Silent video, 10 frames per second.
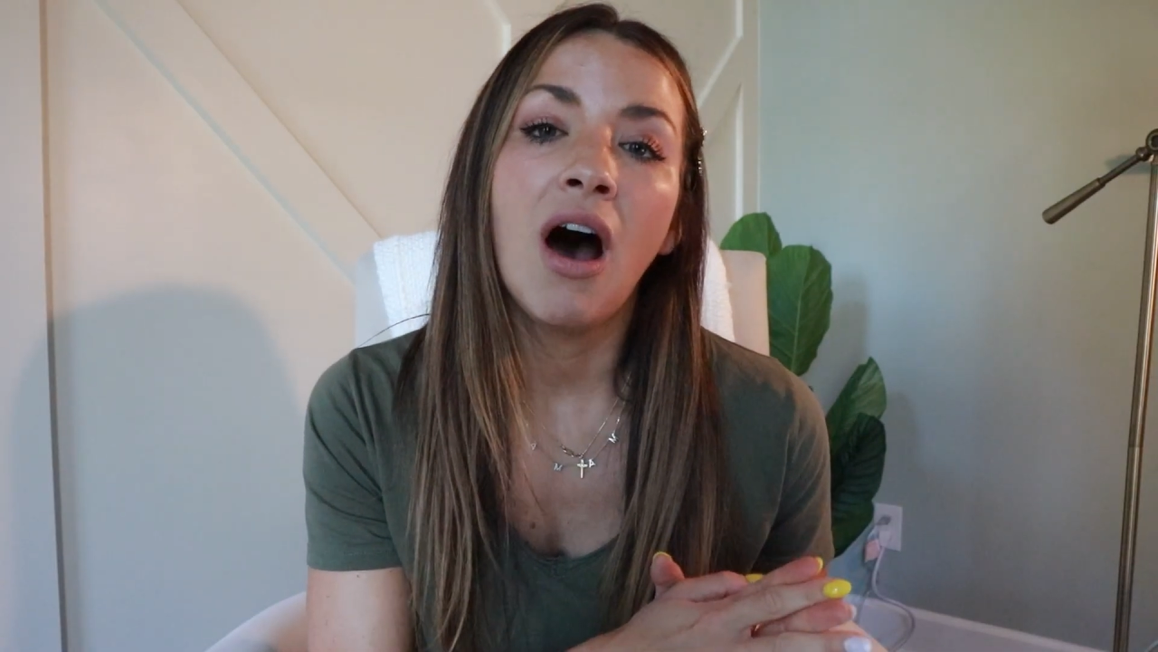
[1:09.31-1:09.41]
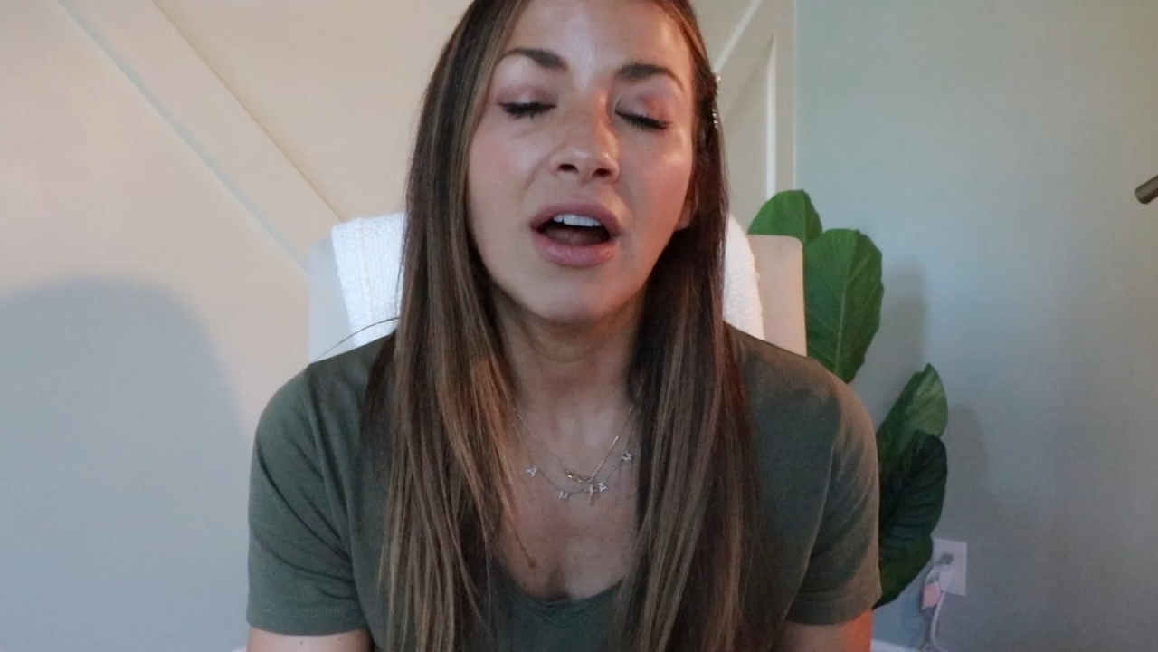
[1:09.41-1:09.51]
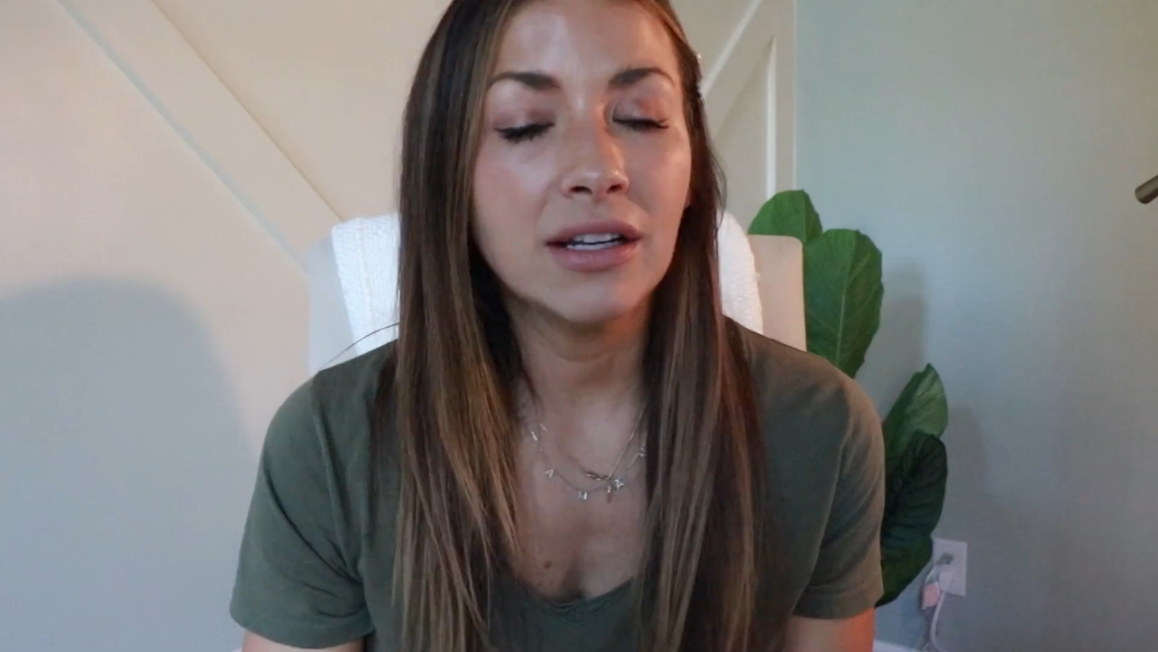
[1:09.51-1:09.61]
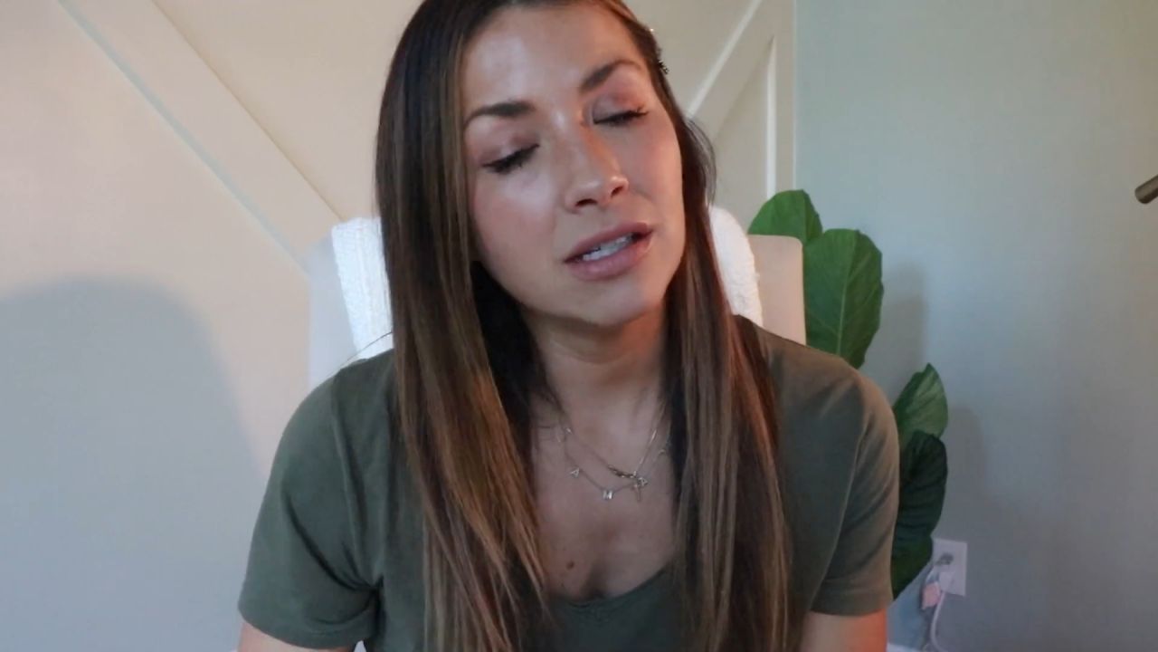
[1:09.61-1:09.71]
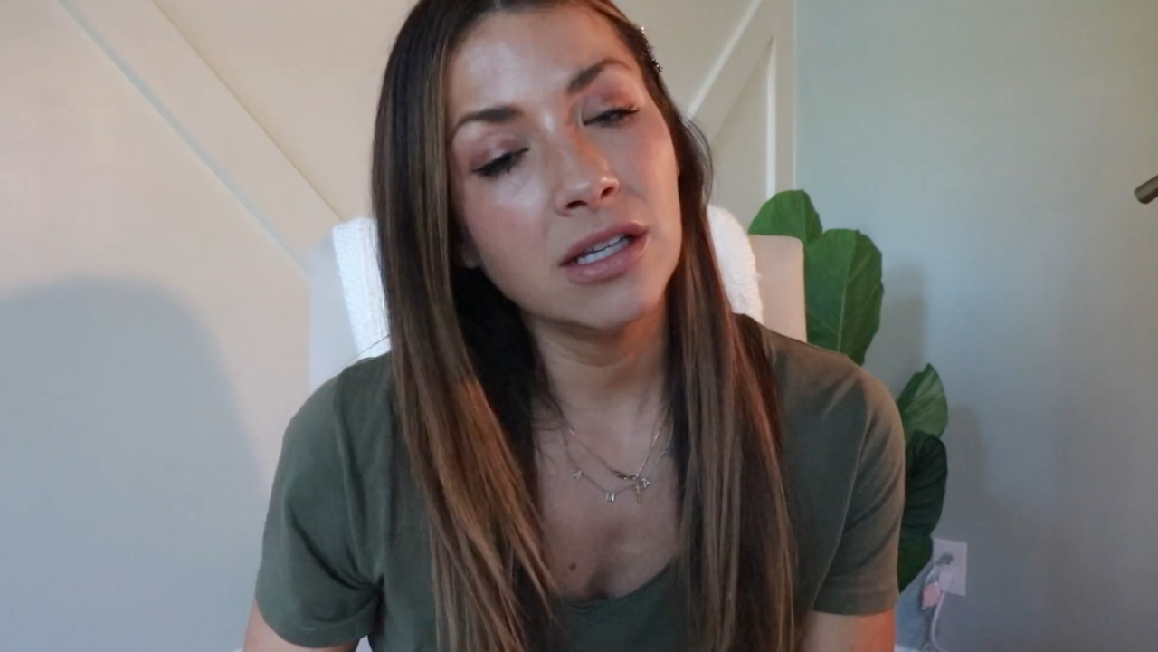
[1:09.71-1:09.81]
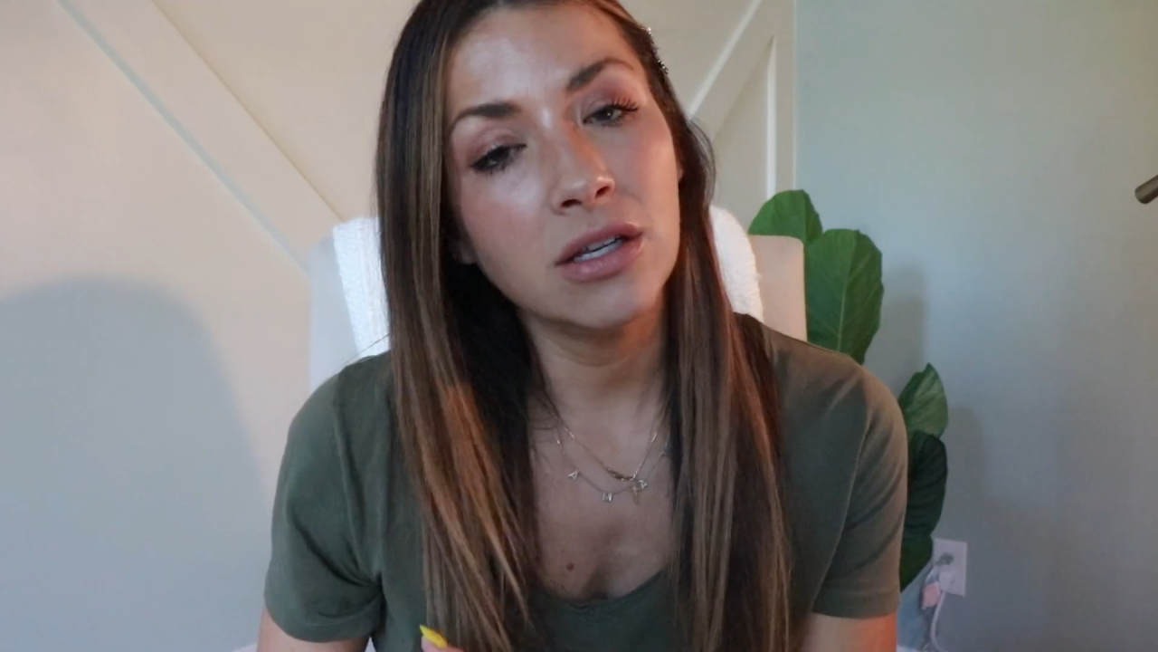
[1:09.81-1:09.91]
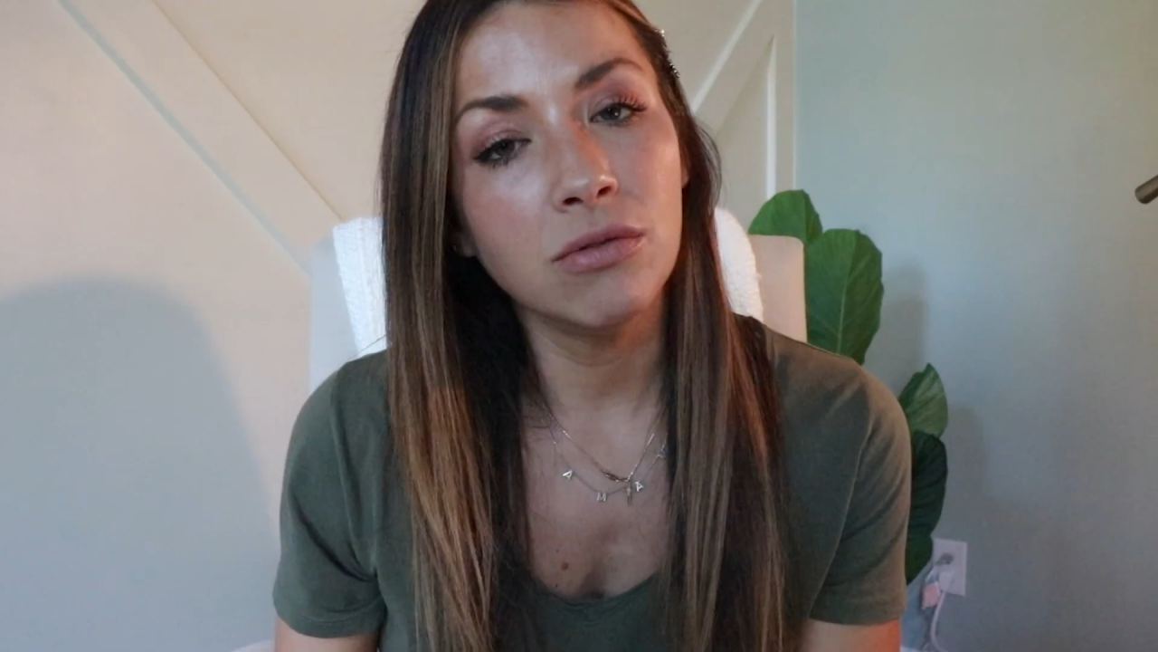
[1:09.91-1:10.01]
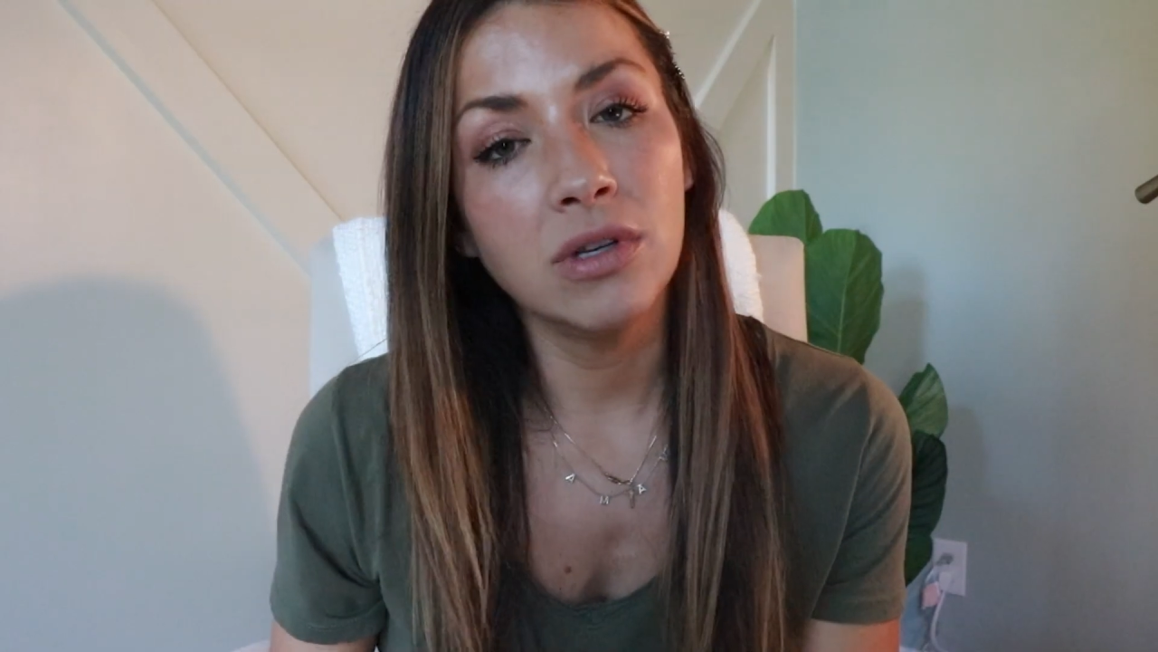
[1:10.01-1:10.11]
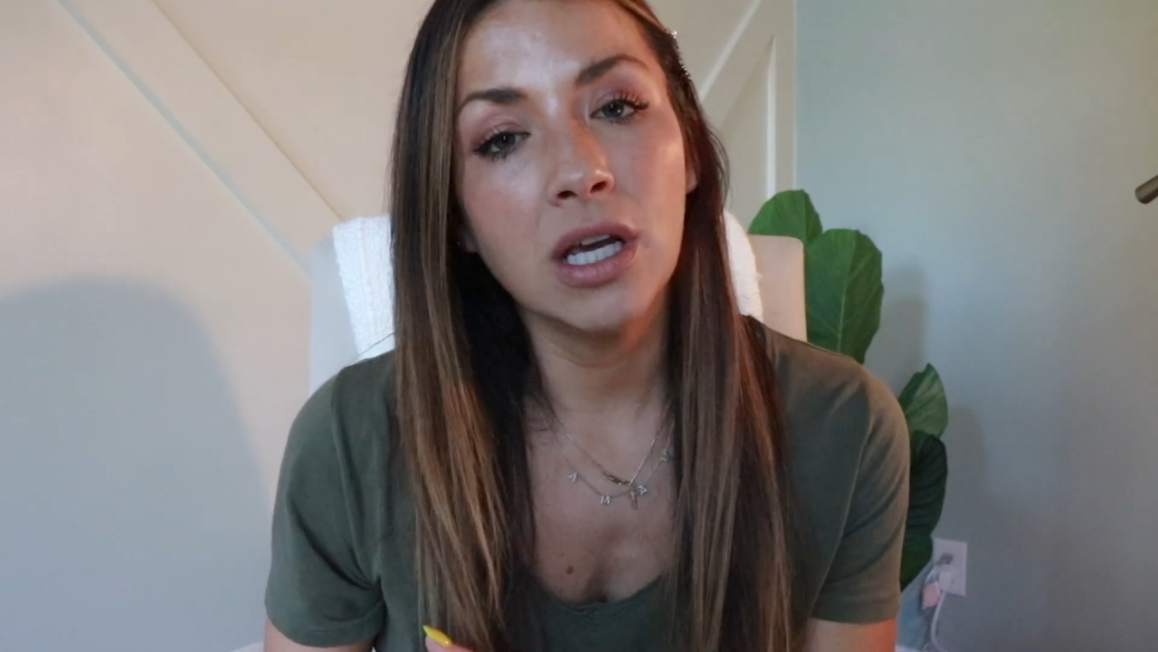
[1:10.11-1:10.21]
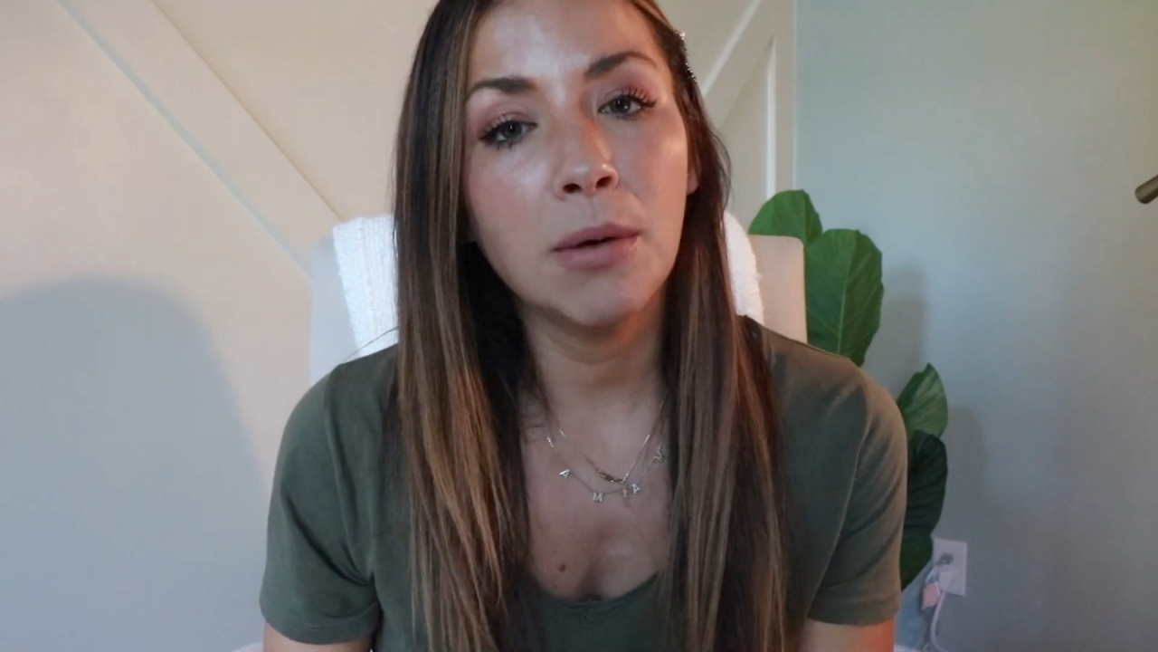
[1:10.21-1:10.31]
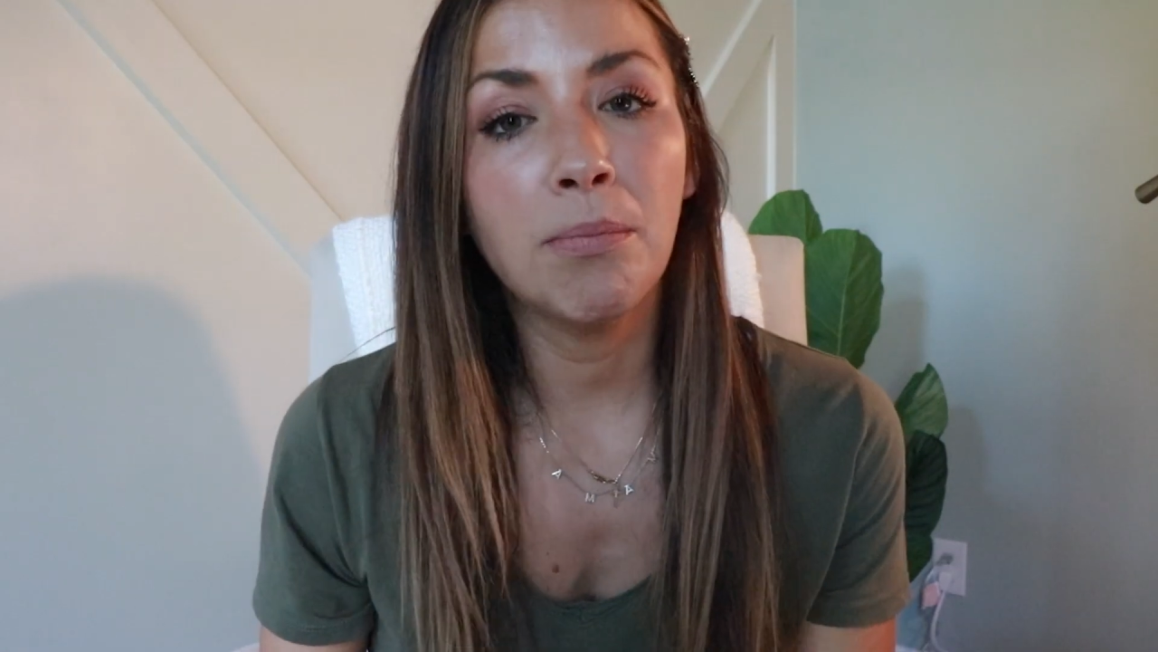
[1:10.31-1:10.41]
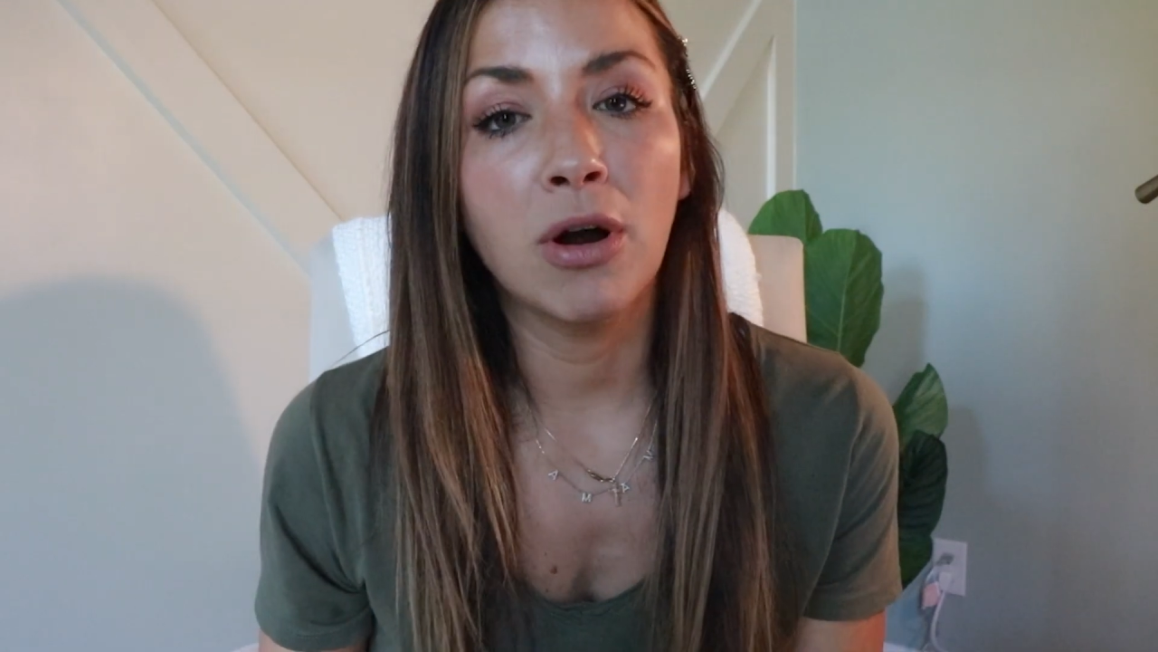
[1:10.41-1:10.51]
honestly unique